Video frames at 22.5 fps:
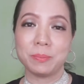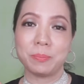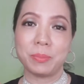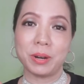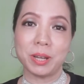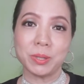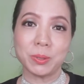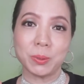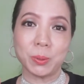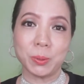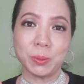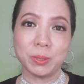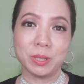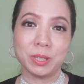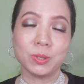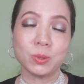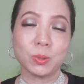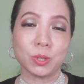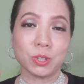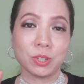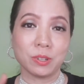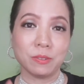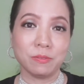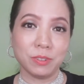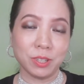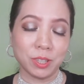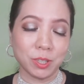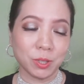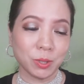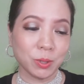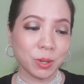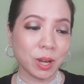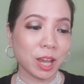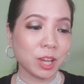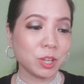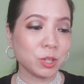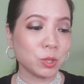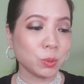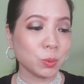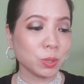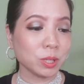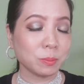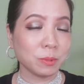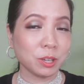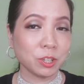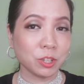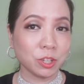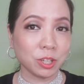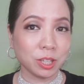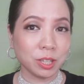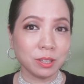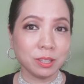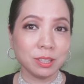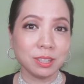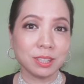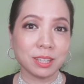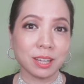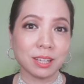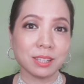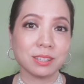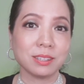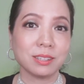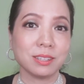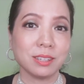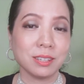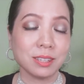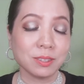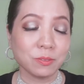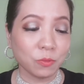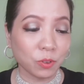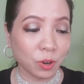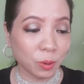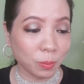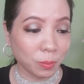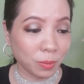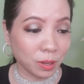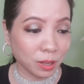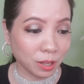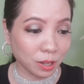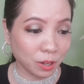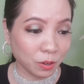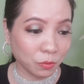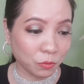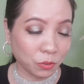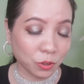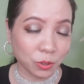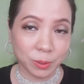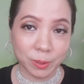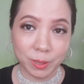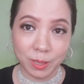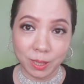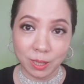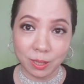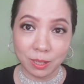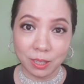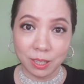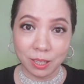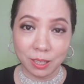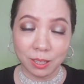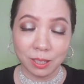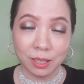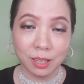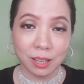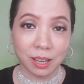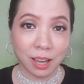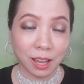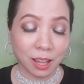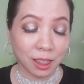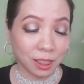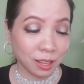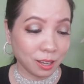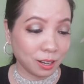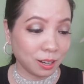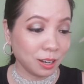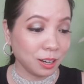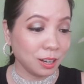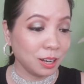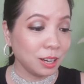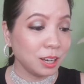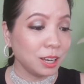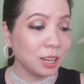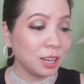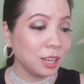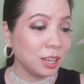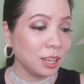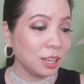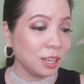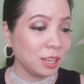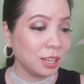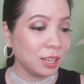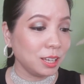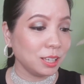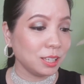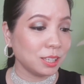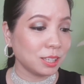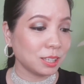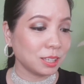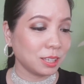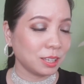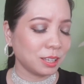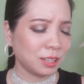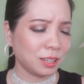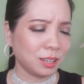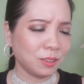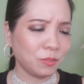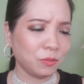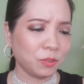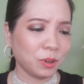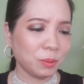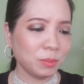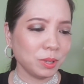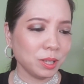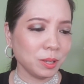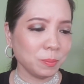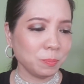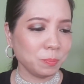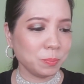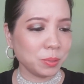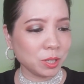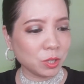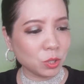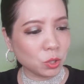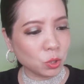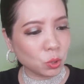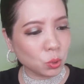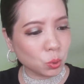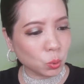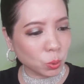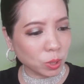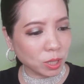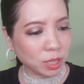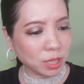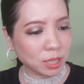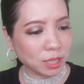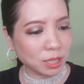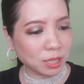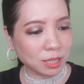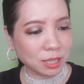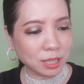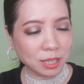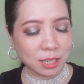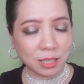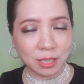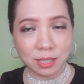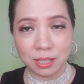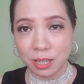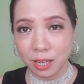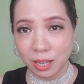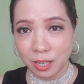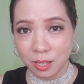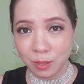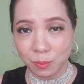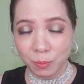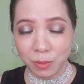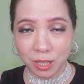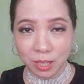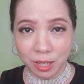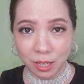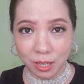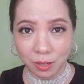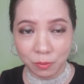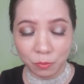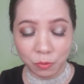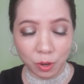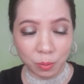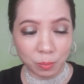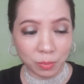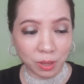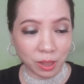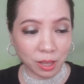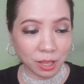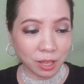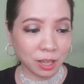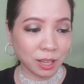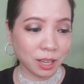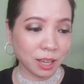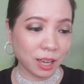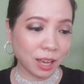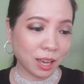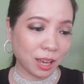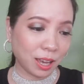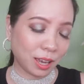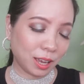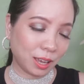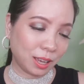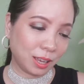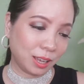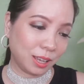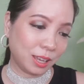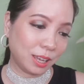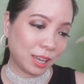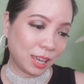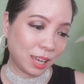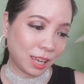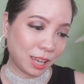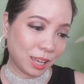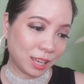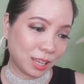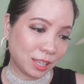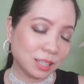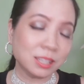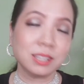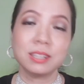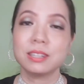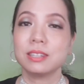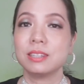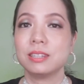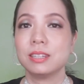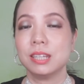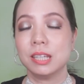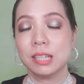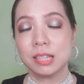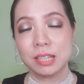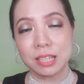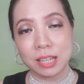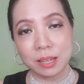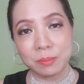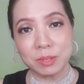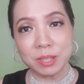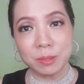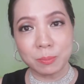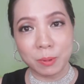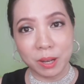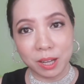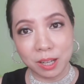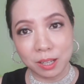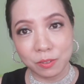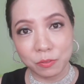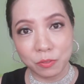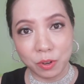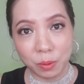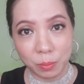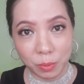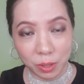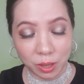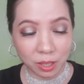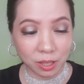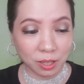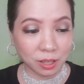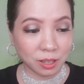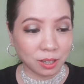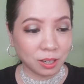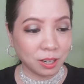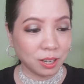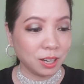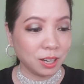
the brand's owner's swatching video, and she was mentioning that this formula for this color is a formula between the intense metallic formula and the diamond sparkle formula.